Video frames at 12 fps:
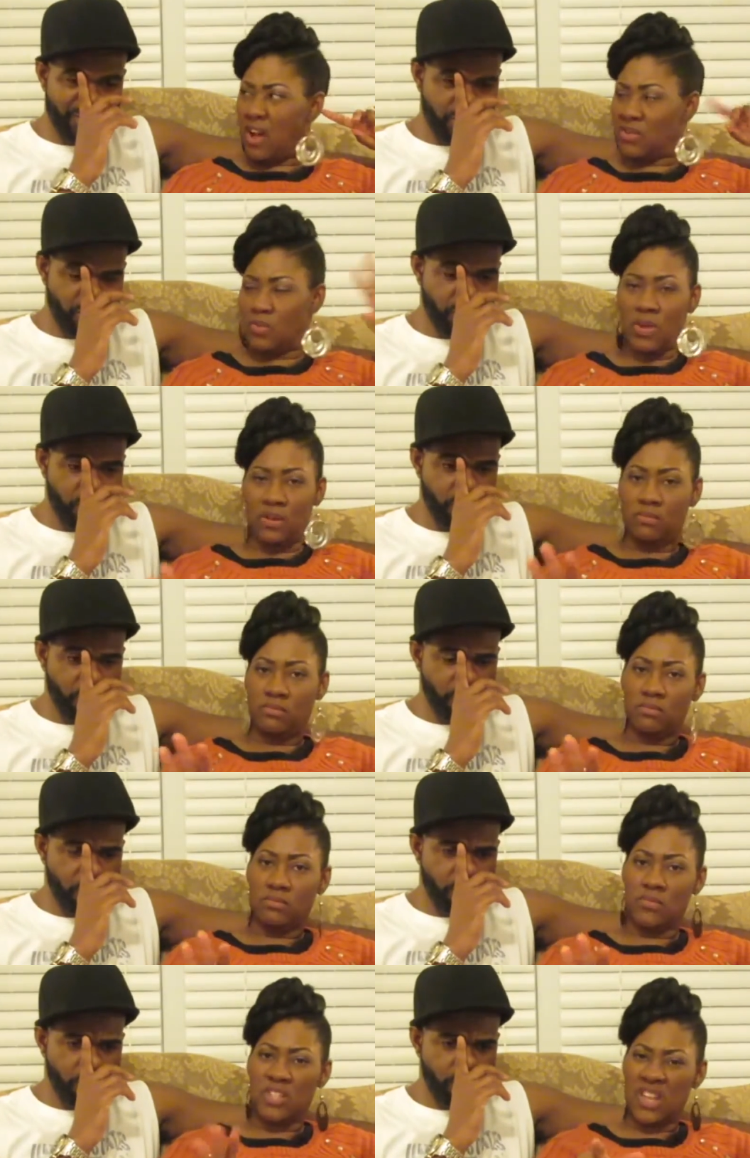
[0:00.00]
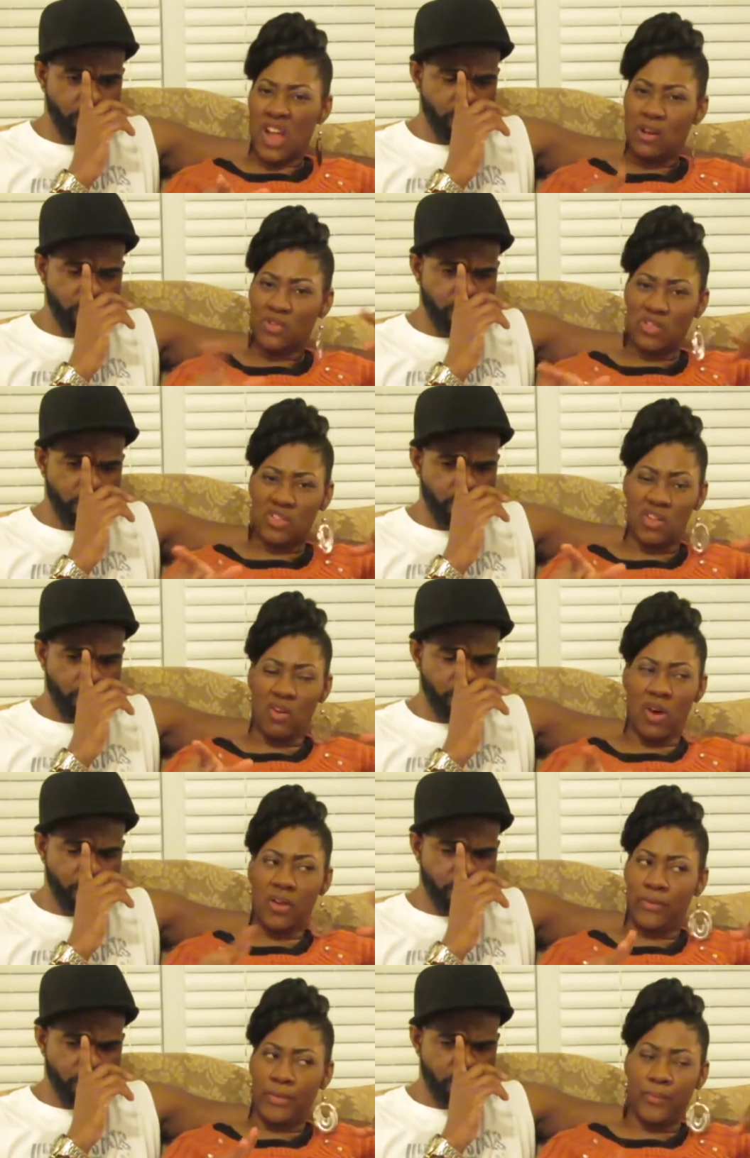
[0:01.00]
Speaker 1: the house or what. Was it the house or the cell?
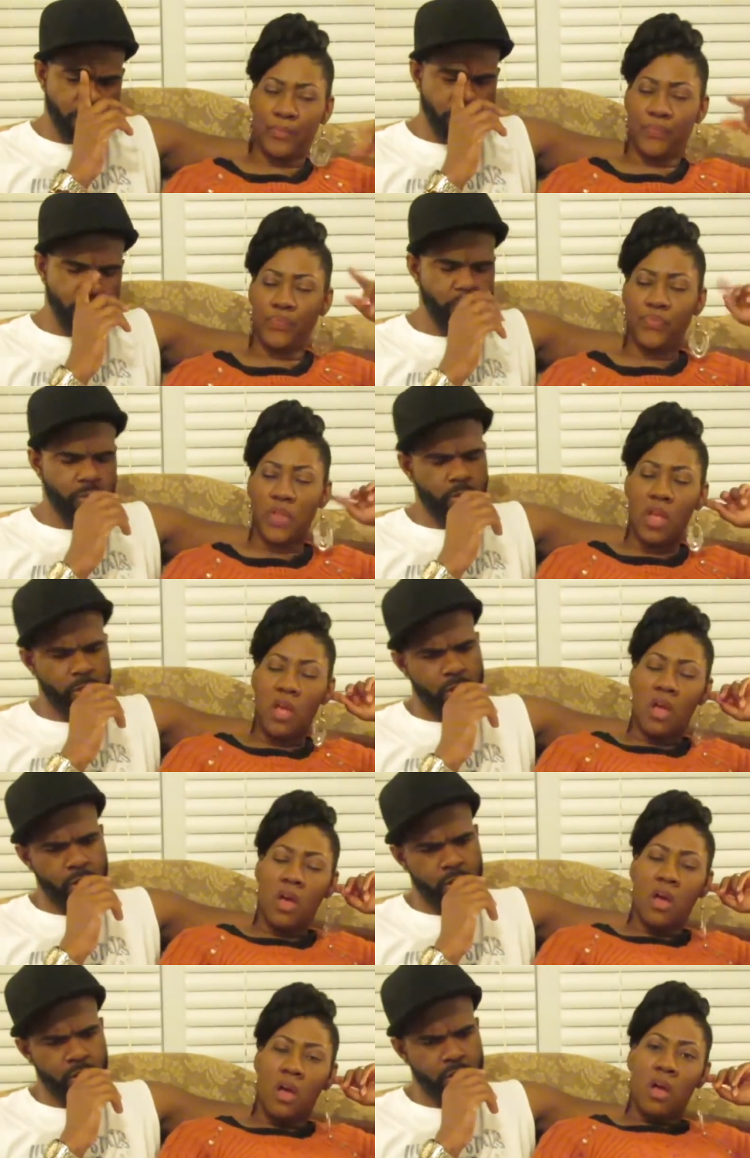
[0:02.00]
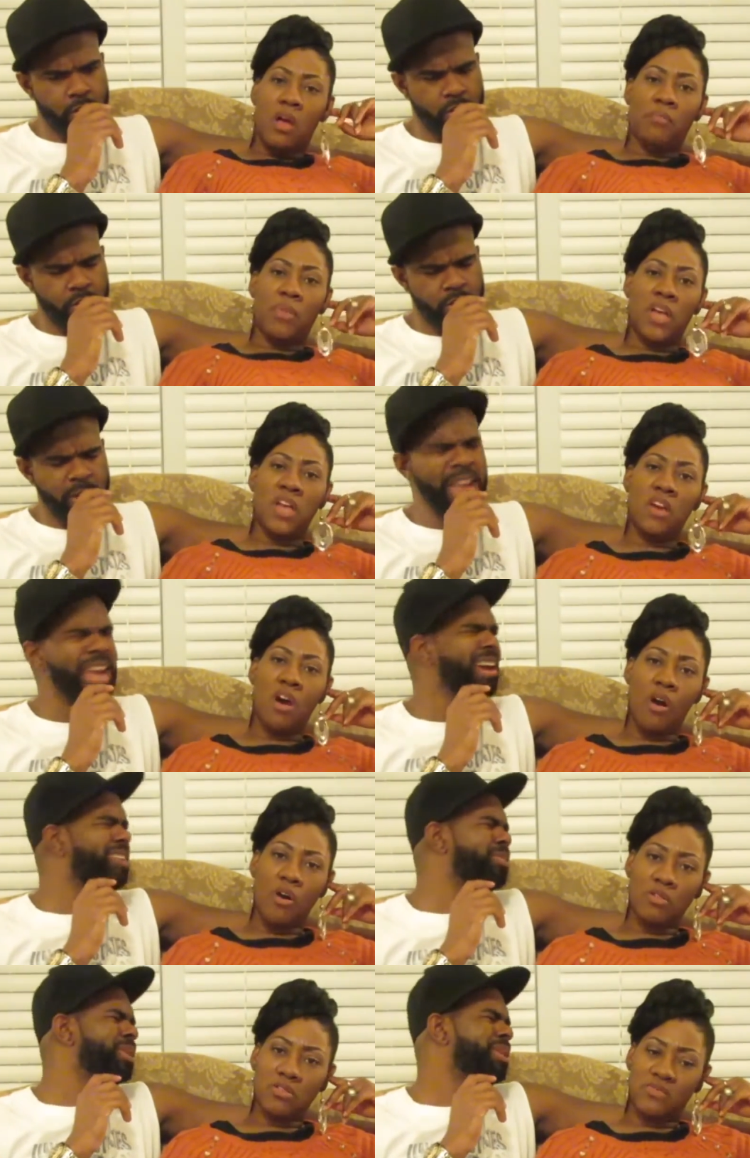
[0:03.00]
I don't know. But he
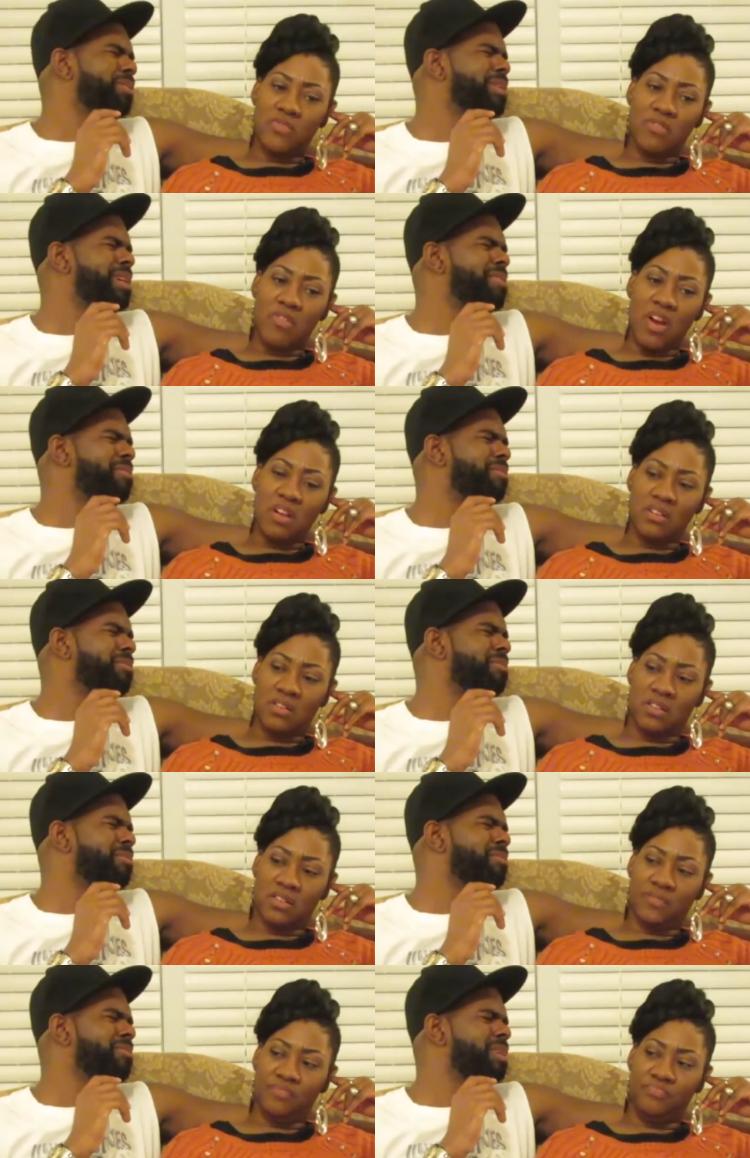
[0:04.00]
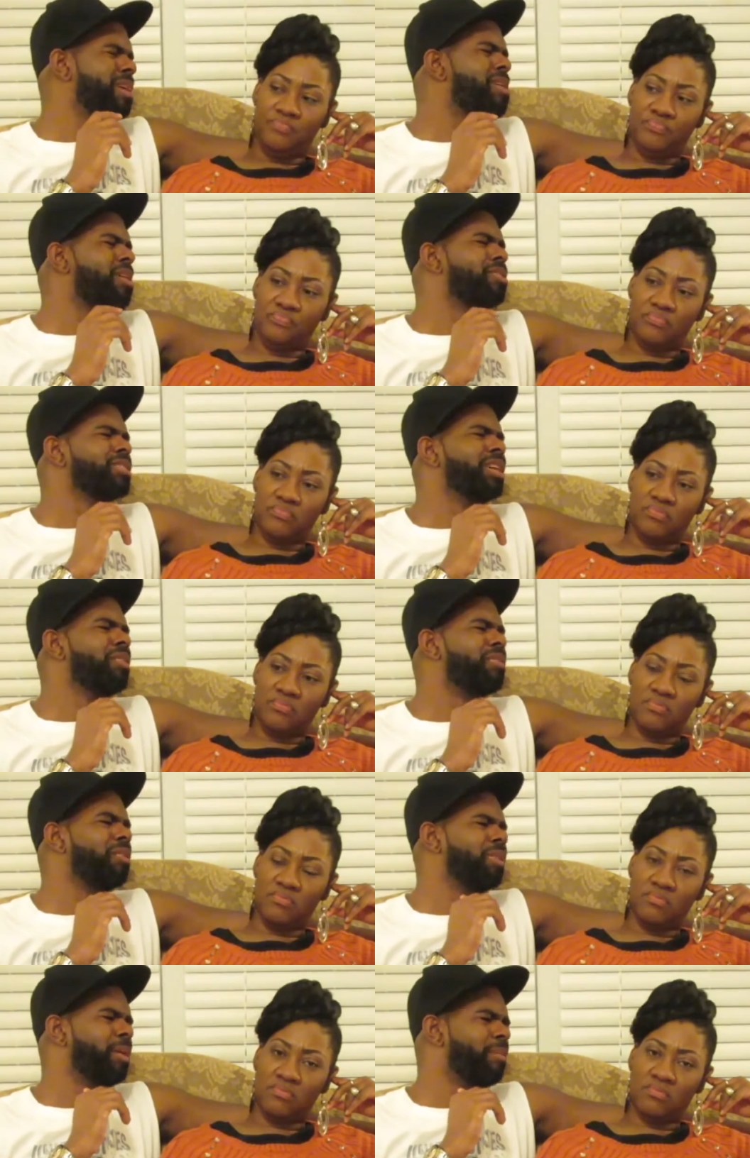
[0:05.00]
yeah, calls Veronica.
Speaker 2: He called her cell
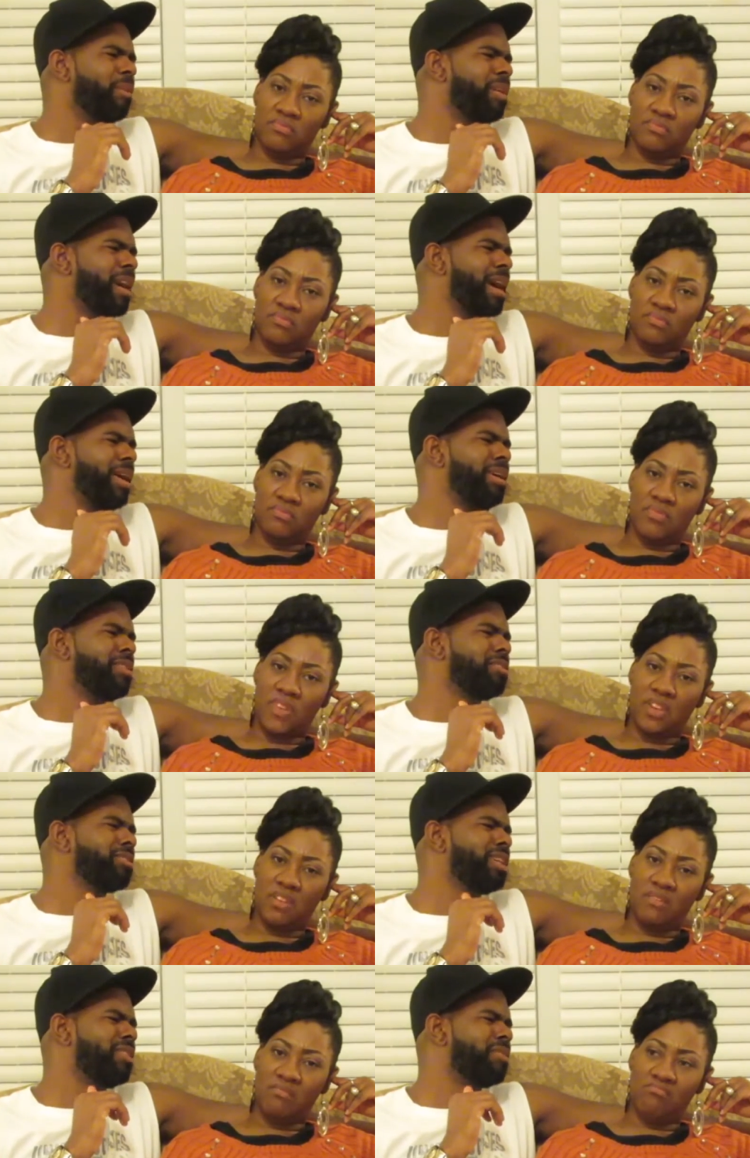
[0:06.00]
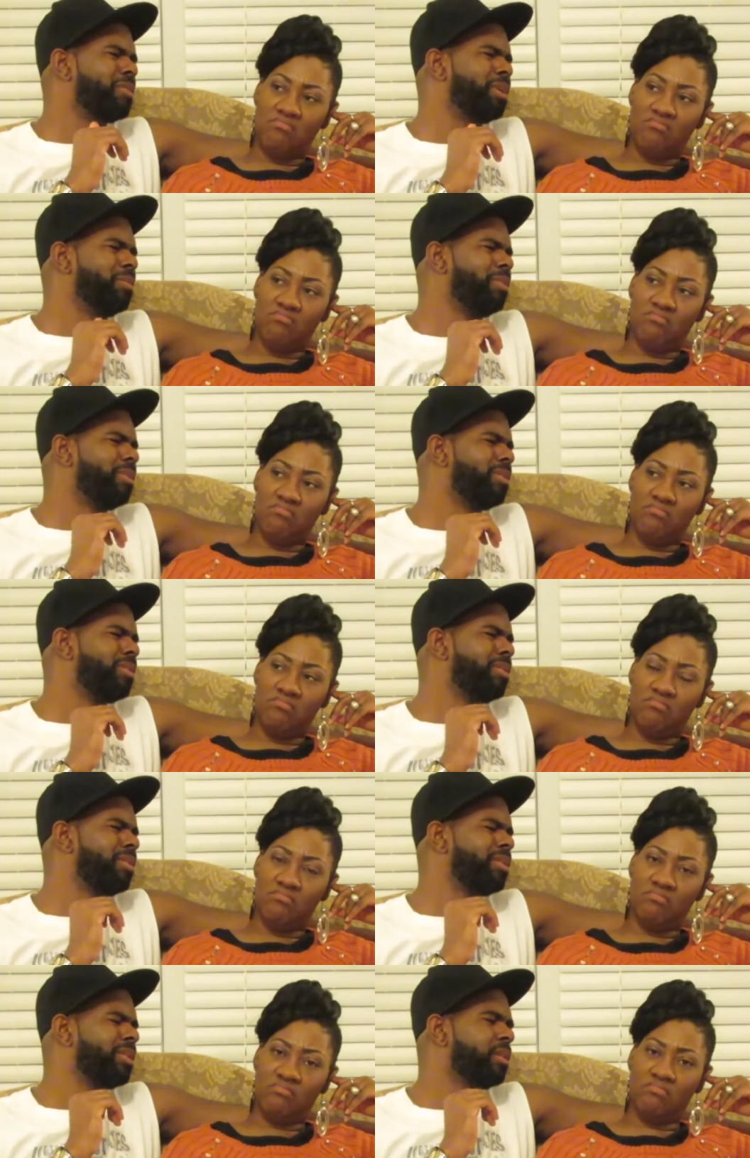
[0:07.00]
phone number. He get her cell phone
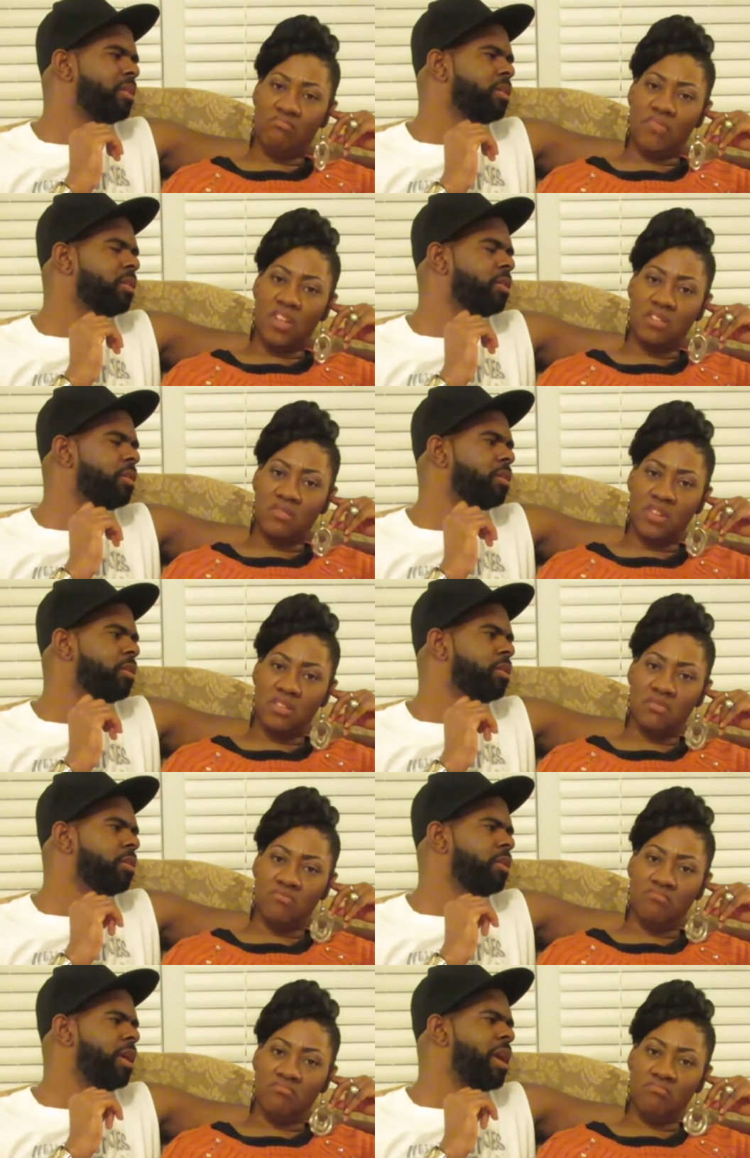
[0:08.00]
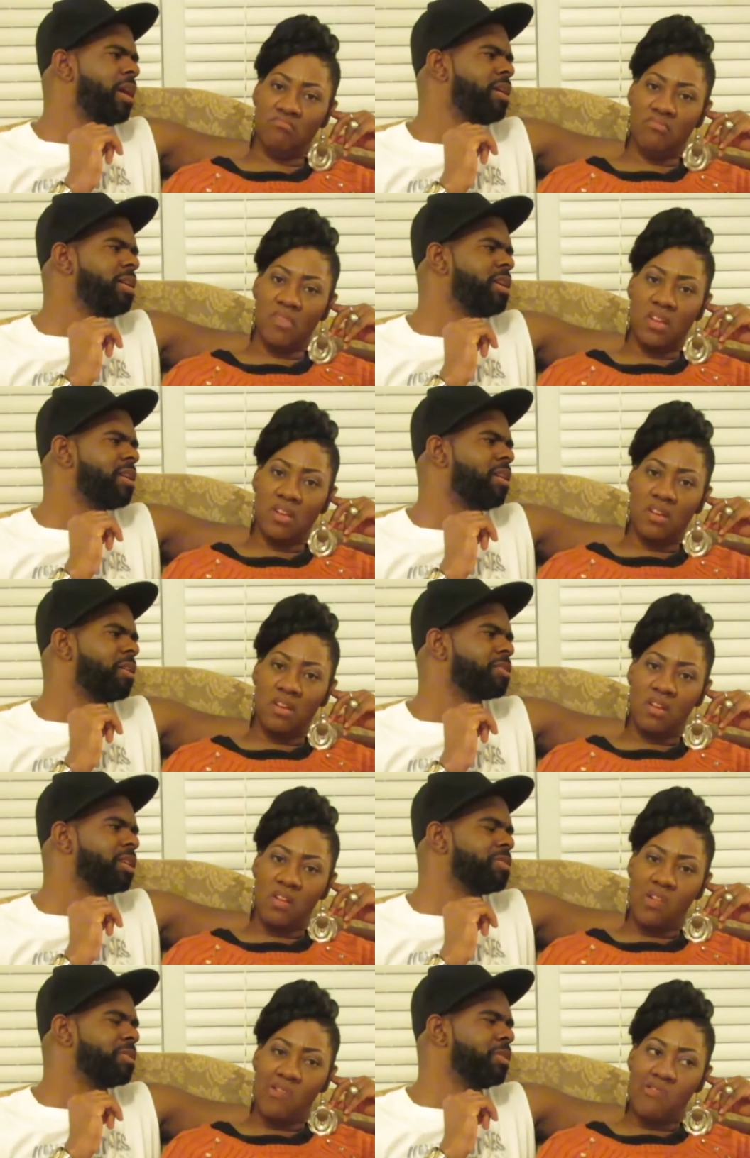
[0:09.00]
number. Hmm. Yeah, you call
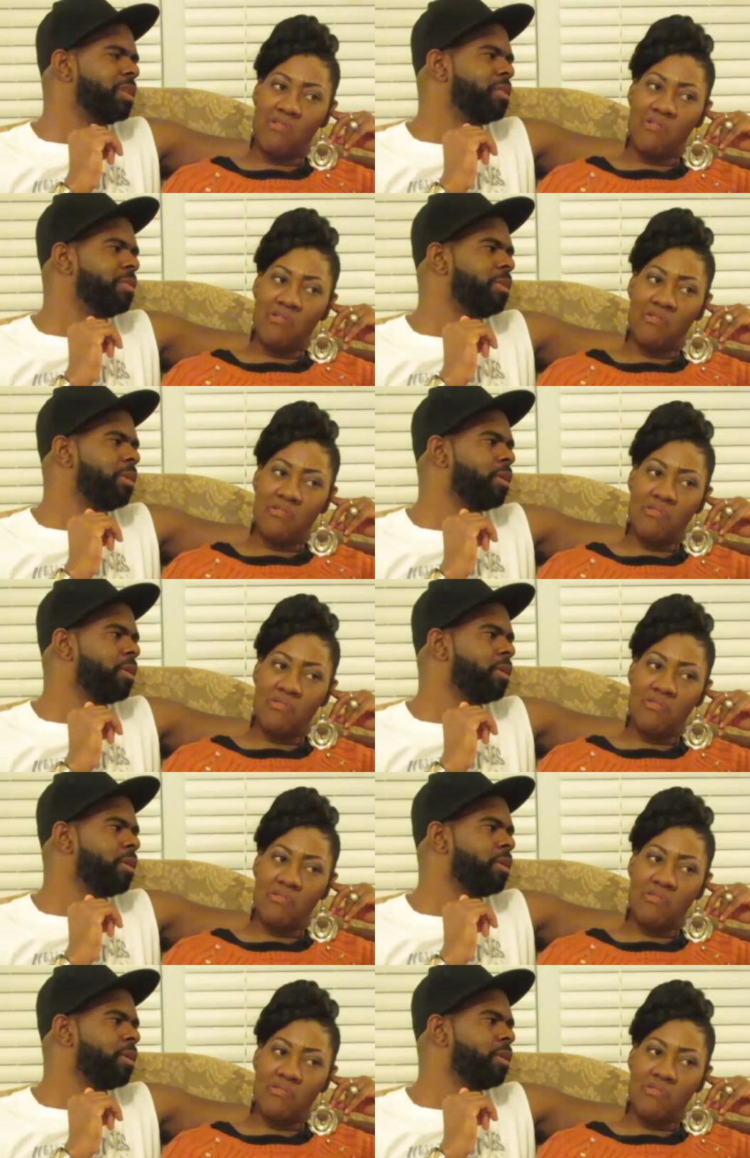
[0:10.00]
stuff on number.